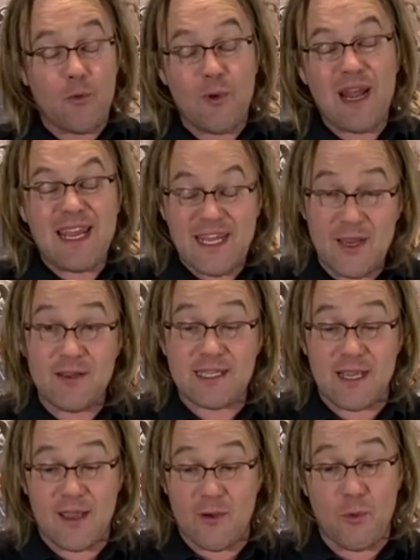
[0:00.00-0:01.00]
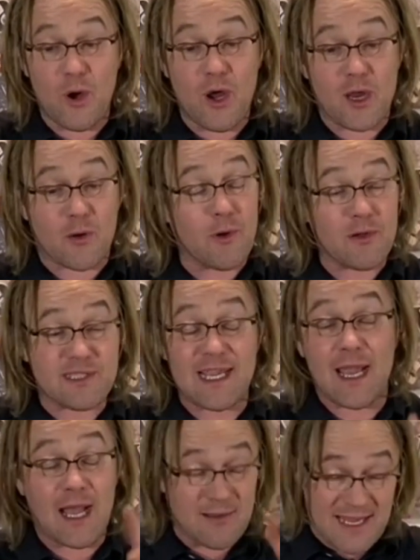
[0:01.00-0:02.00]
Will I use it at work? We'll
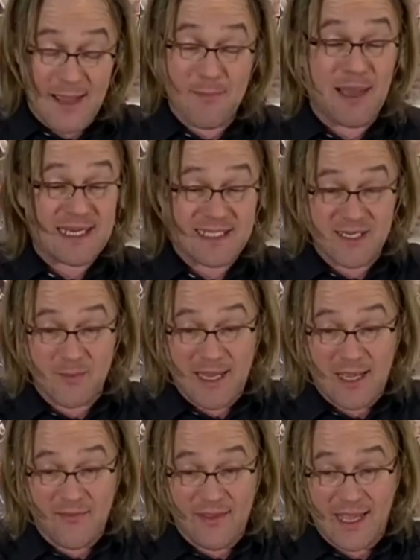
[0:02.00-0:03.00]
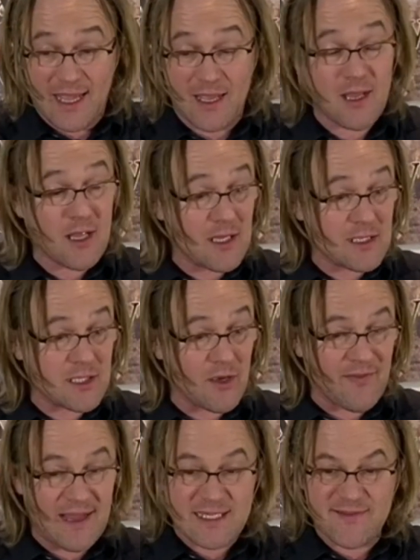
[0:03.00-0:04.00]
see. I'll get back to you about that.
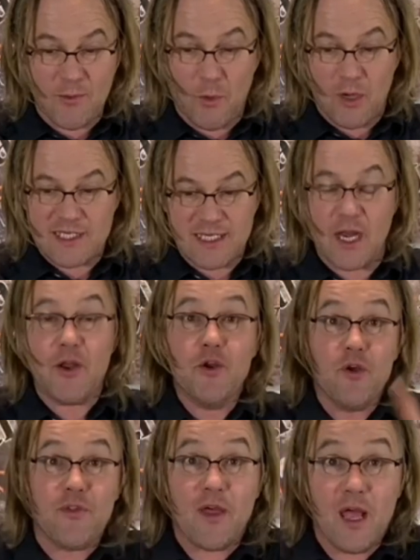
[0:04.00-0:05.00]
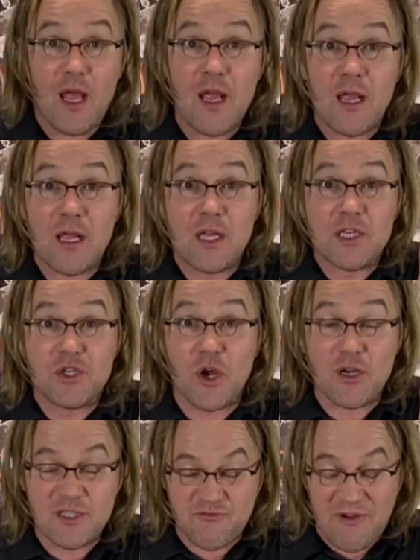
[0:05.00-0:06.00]
So thanks for watching another
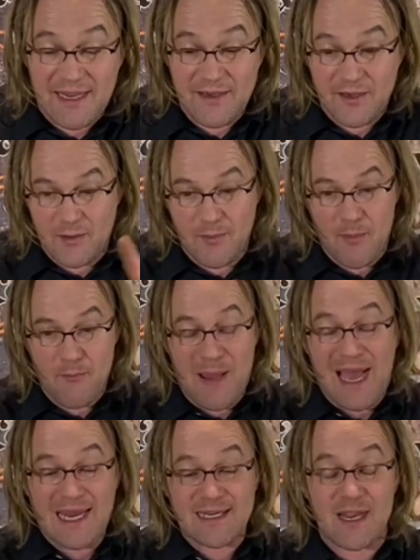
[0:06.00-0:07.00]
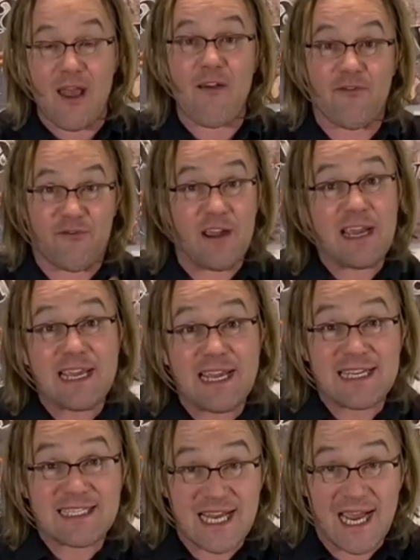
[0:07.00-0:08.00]
John's Random Mad
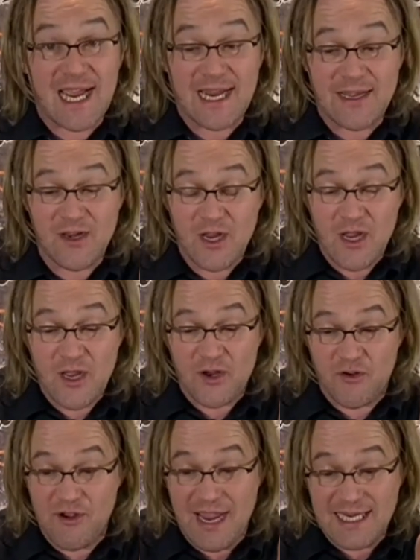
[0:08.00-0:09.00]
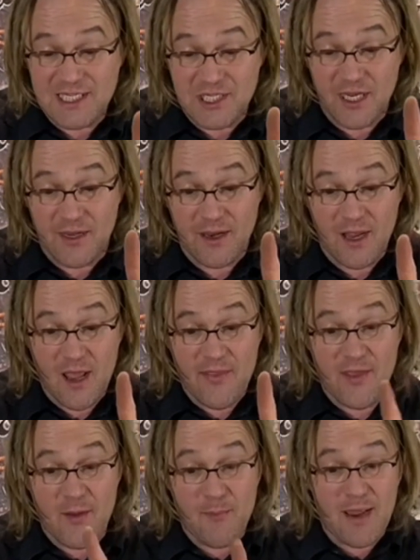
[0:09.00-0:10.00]
Frankenstein creation,
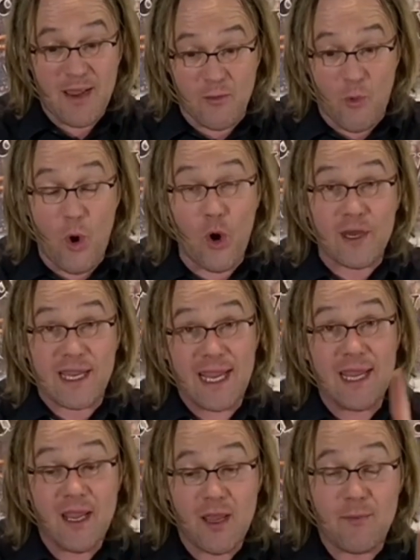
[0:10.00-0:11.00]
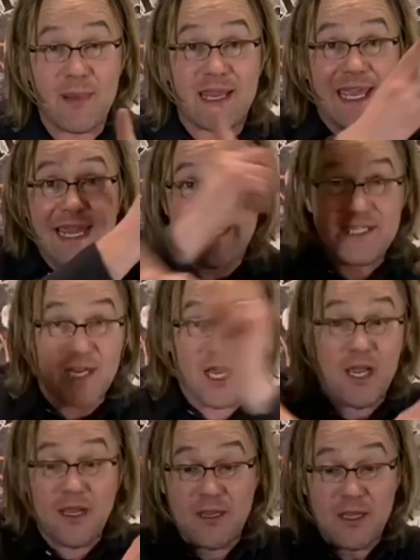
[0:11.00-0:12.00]
the Millwalkee
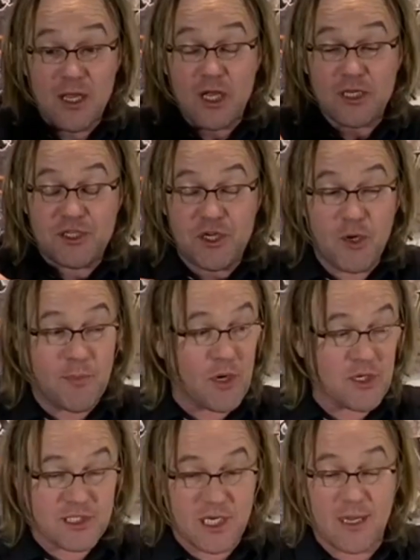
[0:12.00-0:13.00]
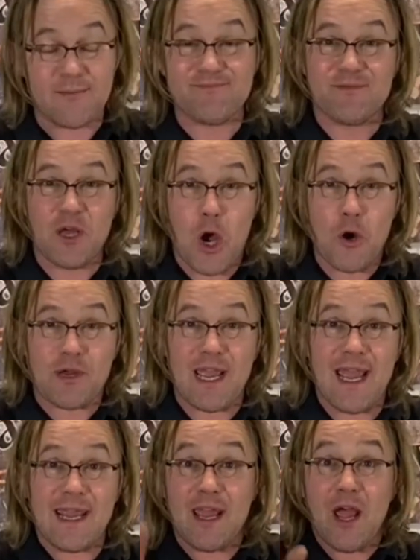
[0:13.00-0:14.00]
Makita tube cutter.
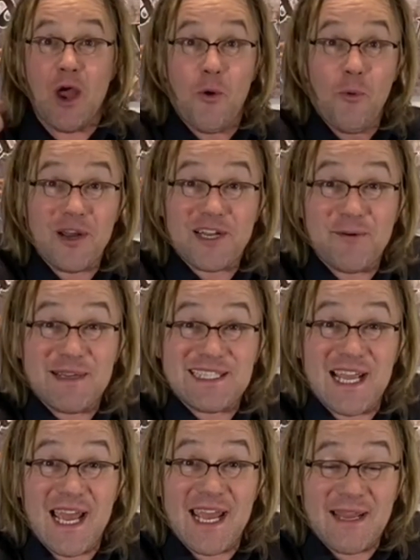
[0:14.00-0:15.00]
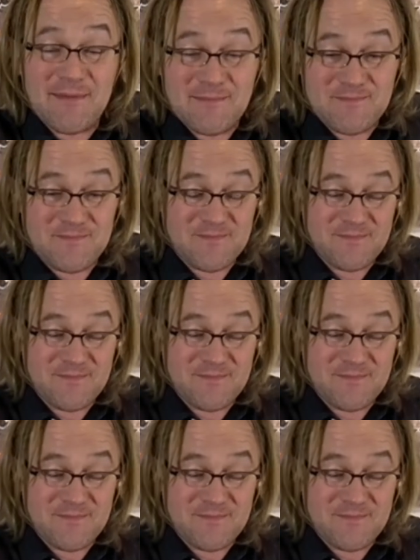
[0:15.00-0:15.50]
Okay, what do we say?